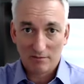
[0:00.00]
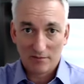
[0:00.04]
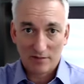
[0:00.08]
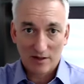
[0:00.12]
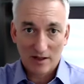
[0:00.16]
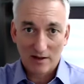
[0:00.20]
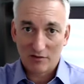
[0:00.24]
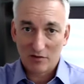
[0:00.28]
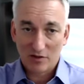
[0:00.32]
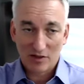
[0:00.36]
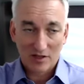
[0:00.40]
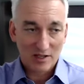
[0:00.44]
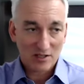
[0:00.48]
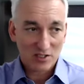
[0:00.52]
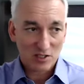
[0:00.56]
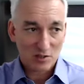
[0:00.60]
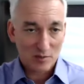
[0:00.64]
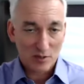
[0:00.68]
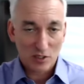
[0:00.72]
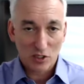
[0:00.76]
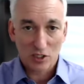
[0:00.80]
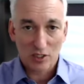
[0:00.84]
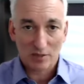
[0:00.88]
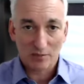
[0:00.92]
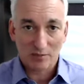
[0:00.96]
Everything has to be
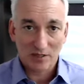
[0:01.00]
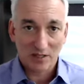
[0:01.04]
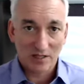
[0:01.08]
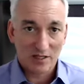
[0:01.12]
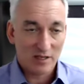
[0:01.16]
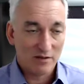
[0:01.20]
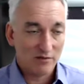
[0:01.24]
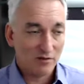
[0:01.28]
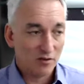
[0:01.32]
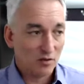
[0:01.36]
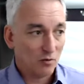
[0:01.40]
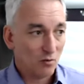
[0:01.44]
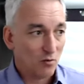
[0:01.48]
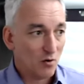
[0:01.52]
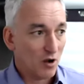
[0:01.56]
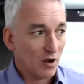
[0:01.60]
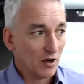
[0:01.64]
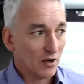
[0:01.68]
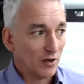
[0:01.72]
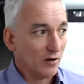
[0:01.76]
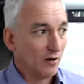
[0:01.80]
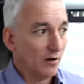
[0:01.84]
shipped in, even the water.